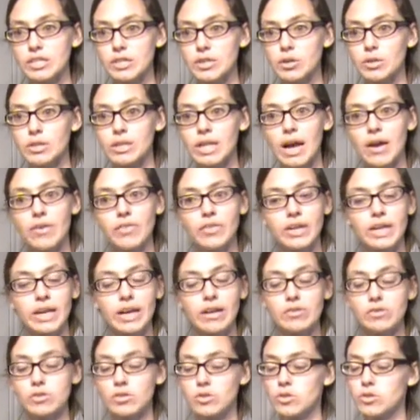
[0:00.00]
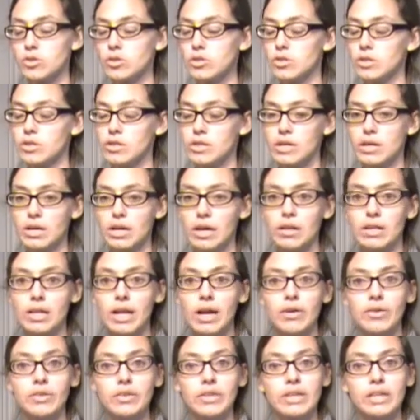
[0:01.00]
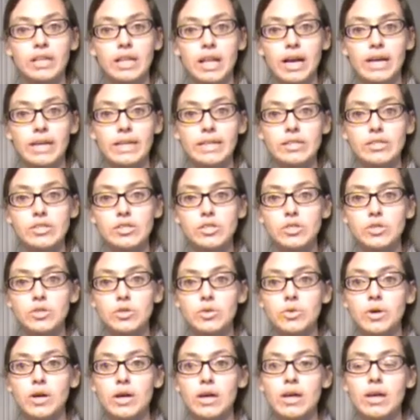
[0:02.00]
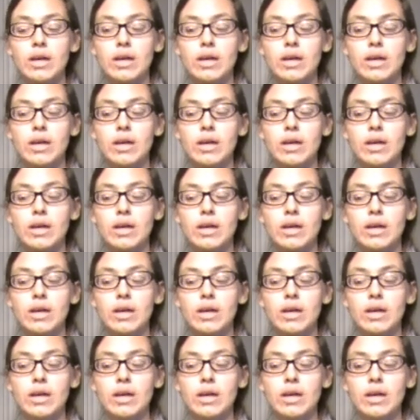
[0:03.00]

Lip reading: You're allowing the client to